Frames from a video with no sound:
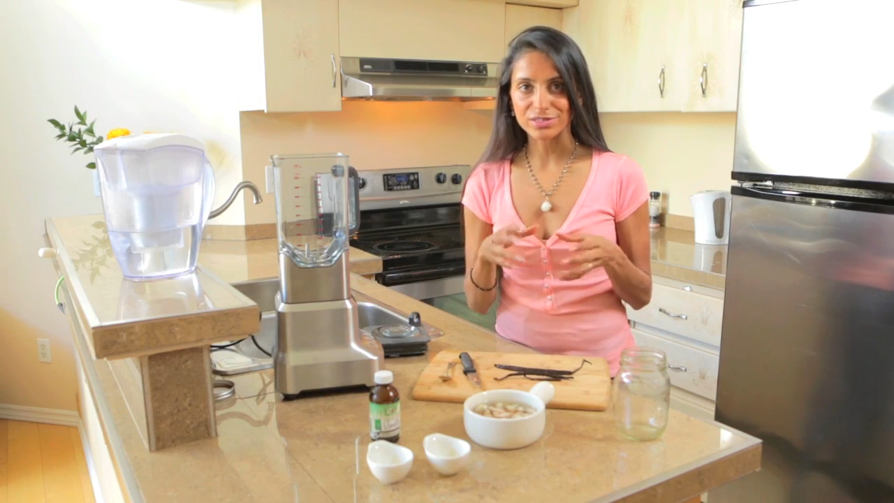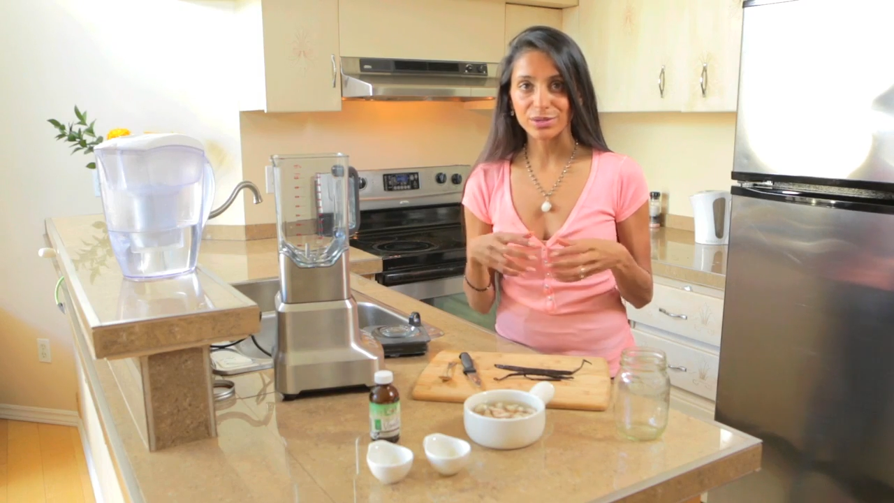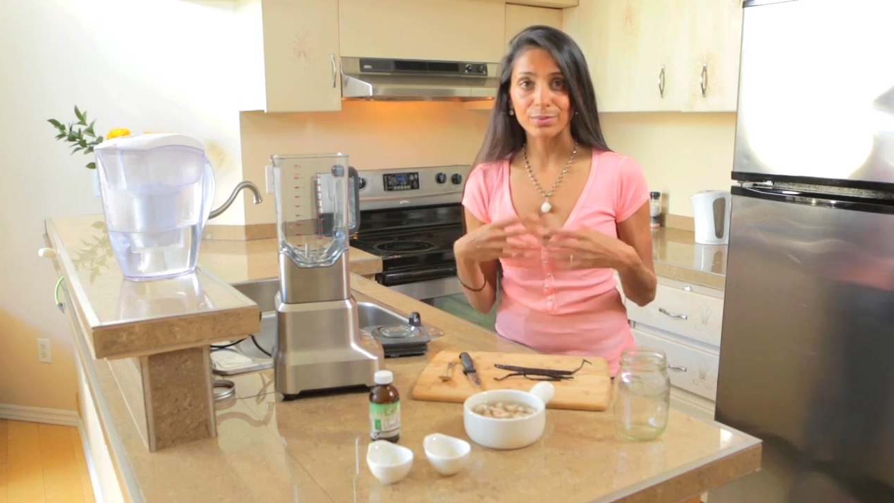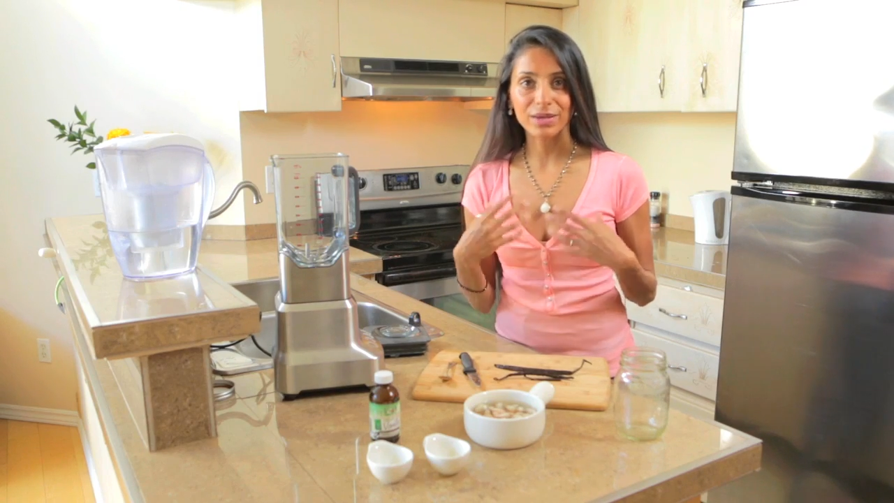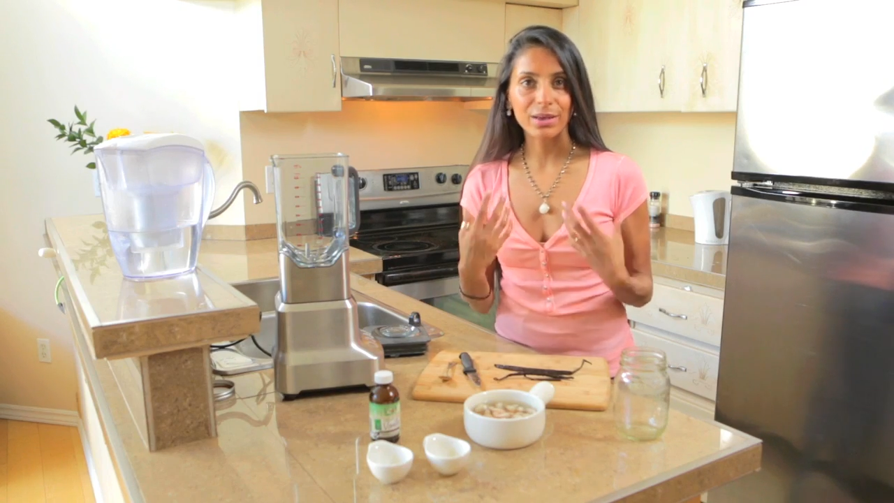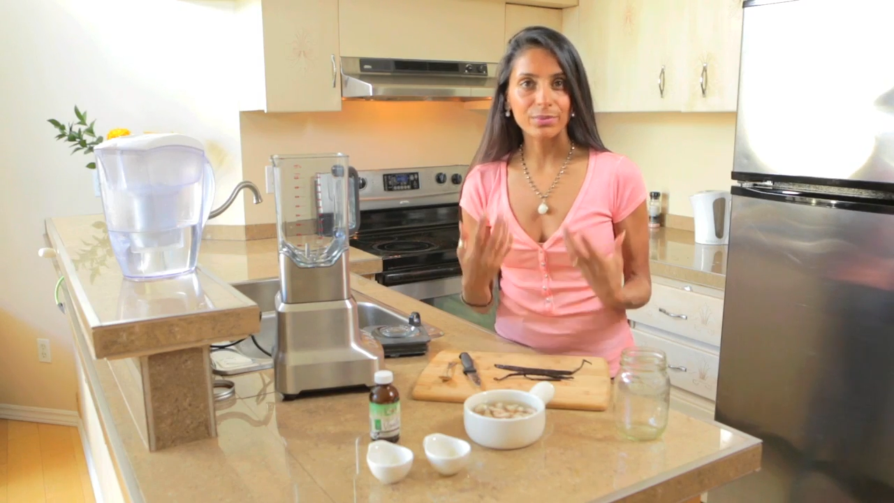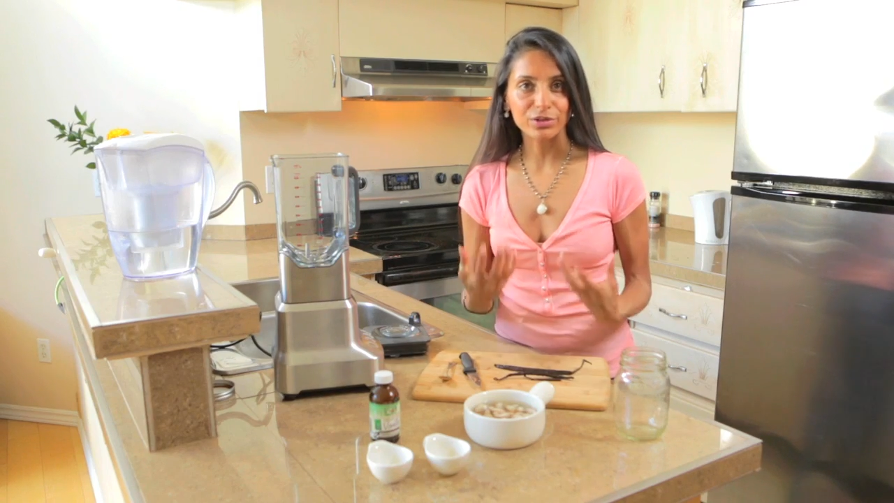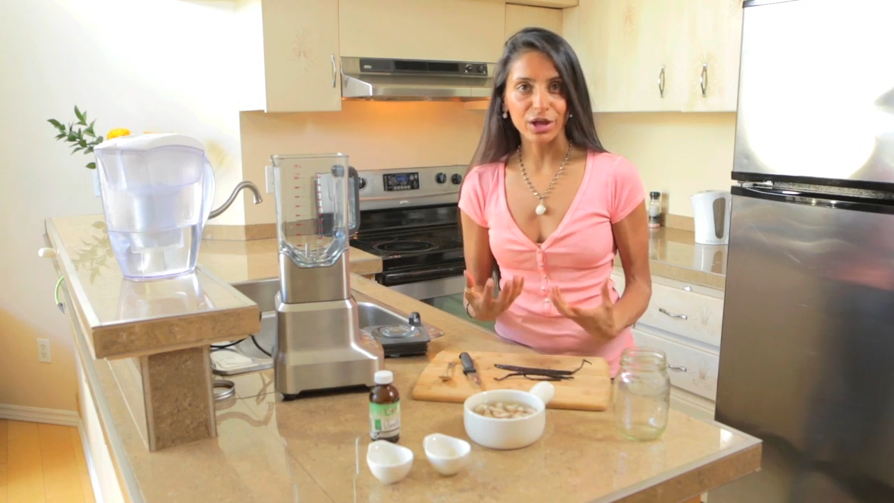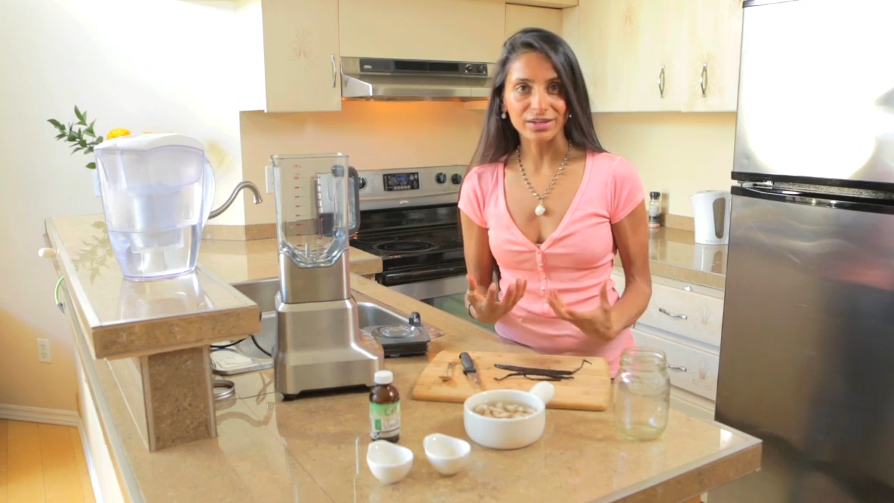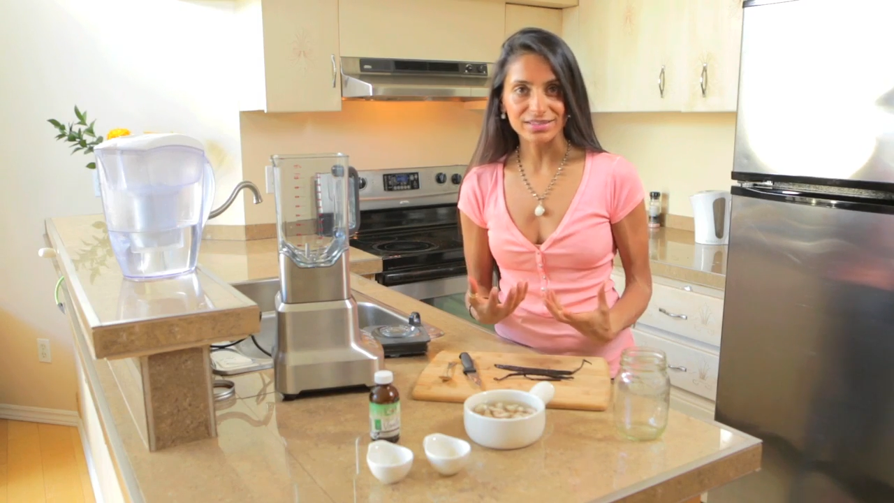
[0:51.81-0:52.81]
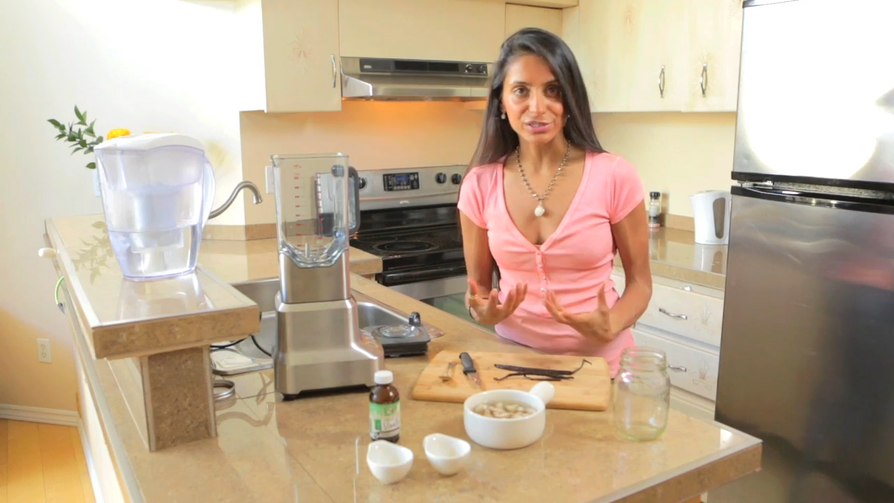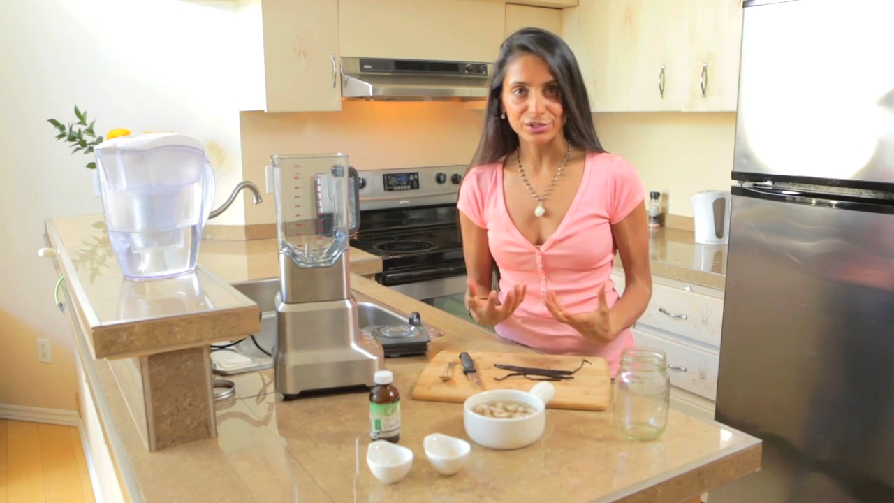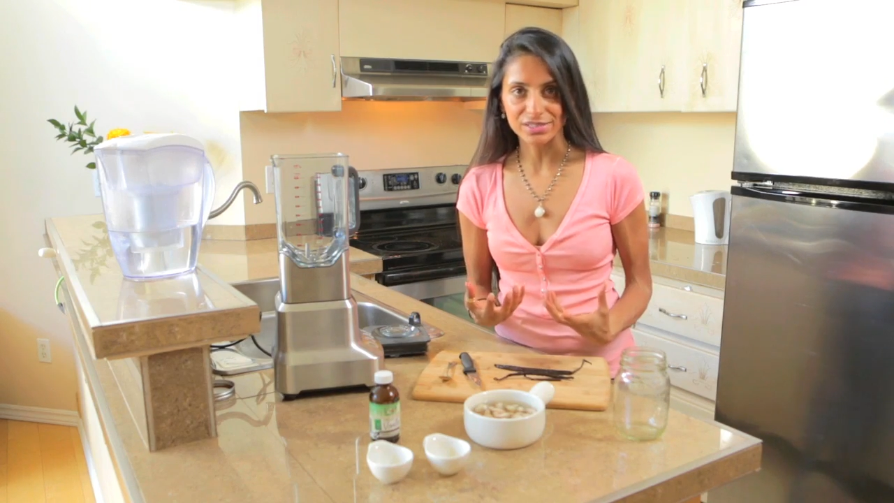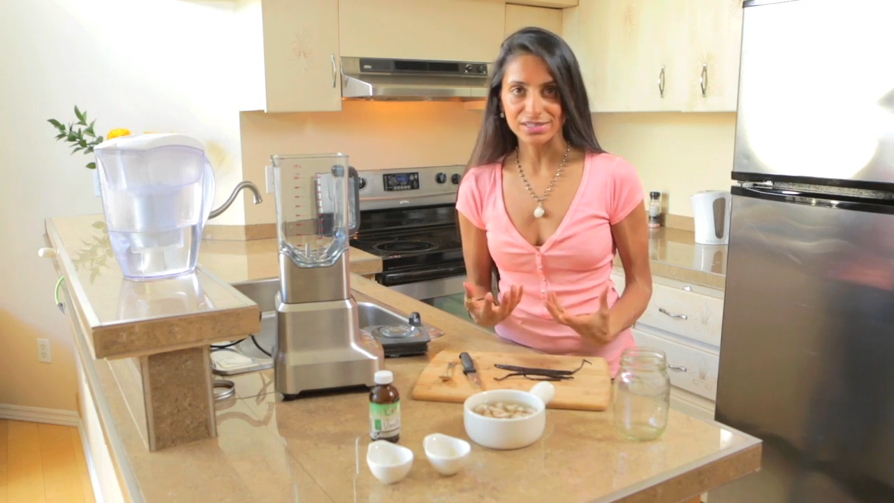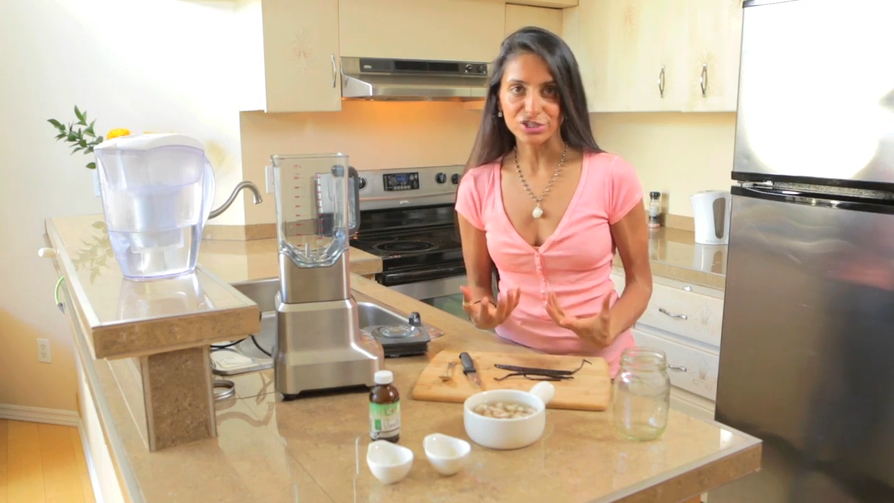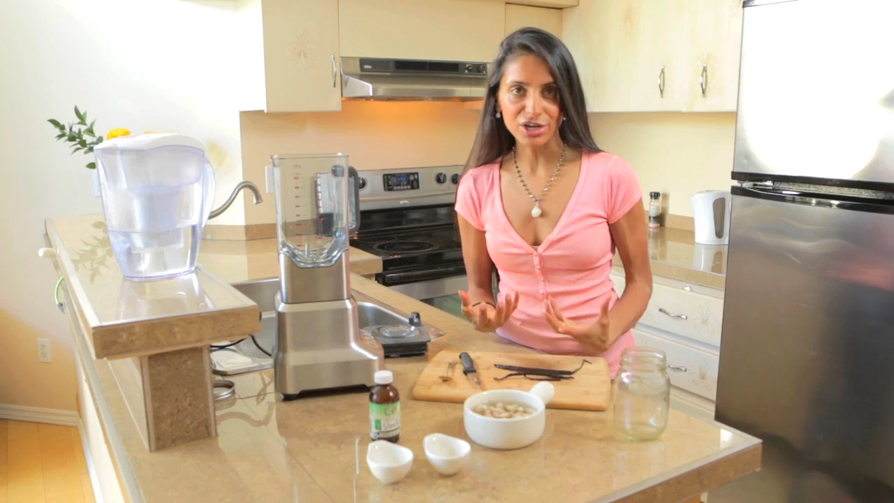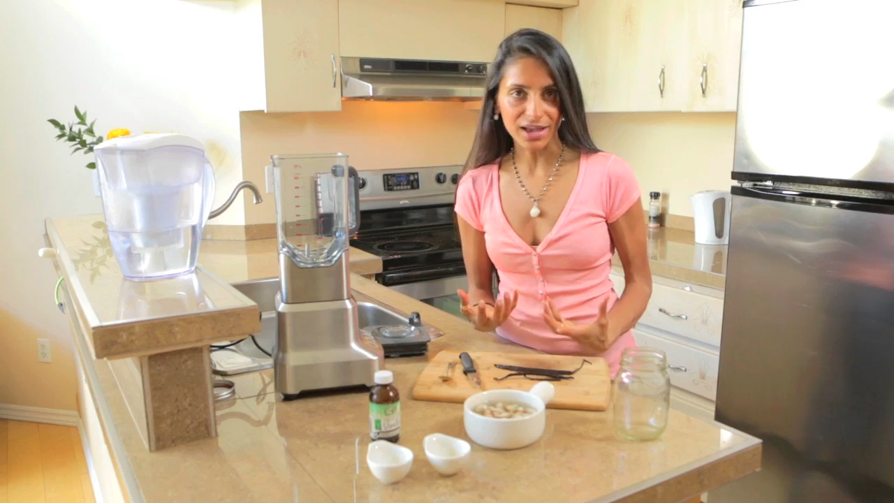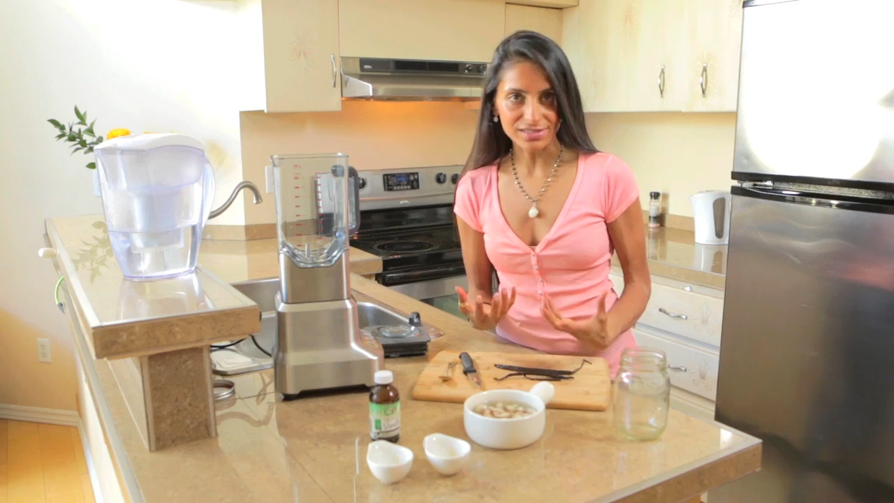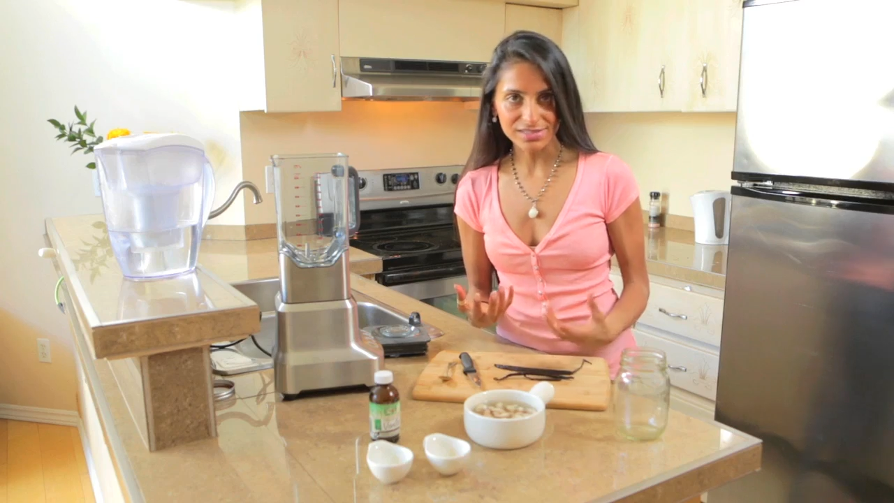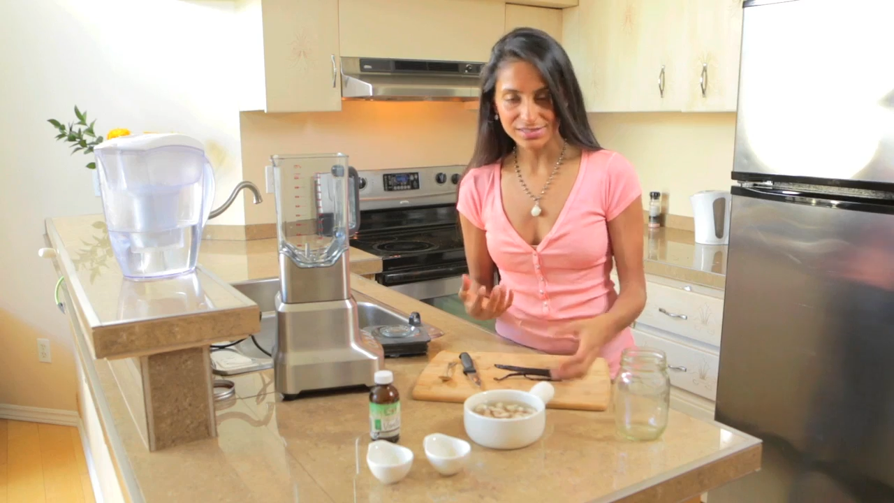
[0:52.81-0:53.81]
so they become a lot easier to
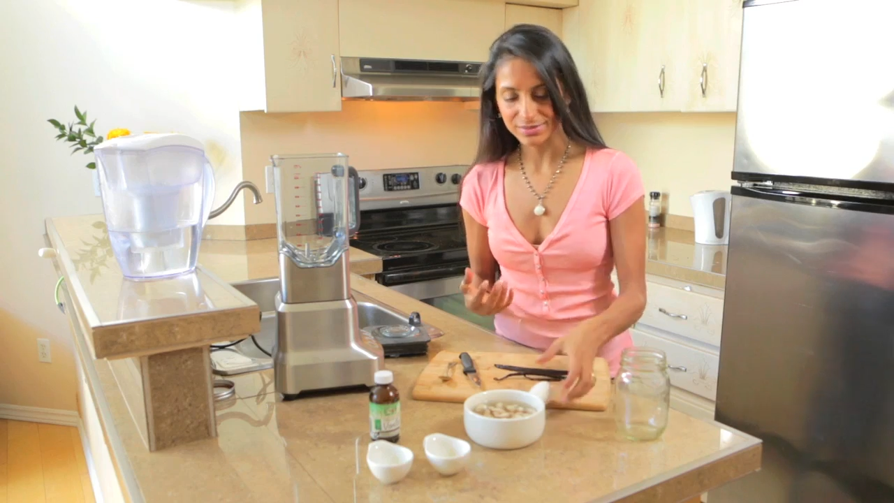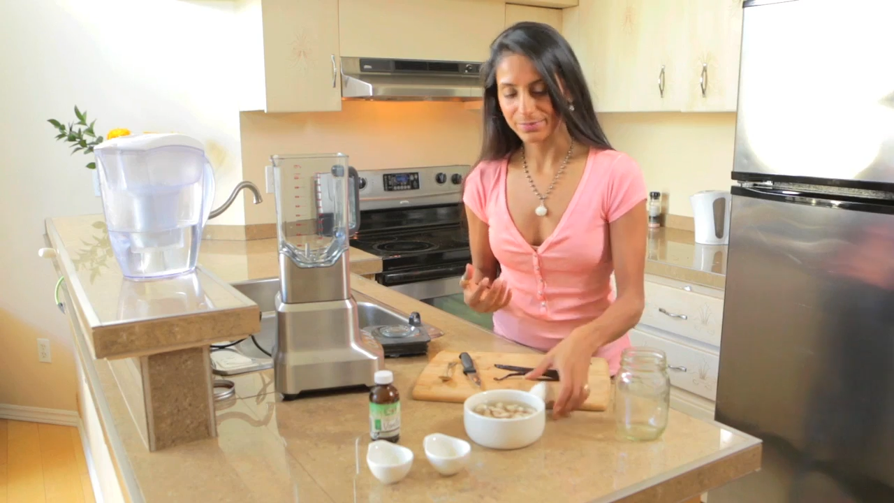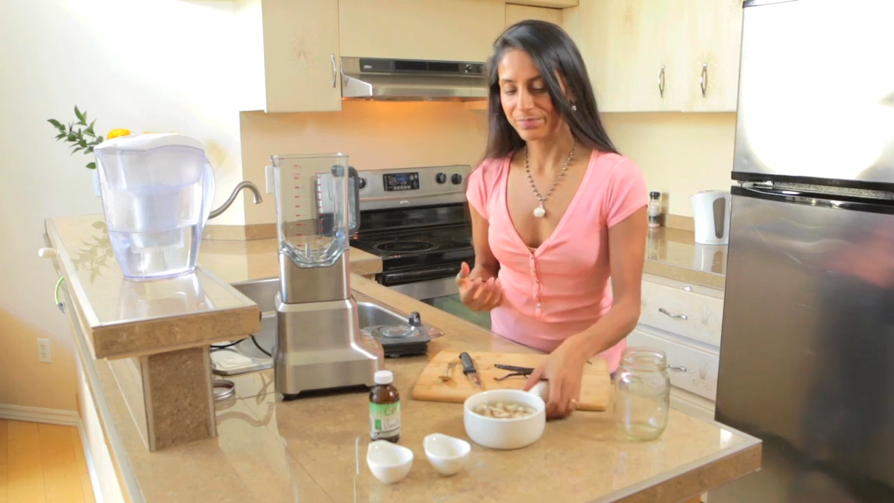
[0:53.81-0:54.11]
digest.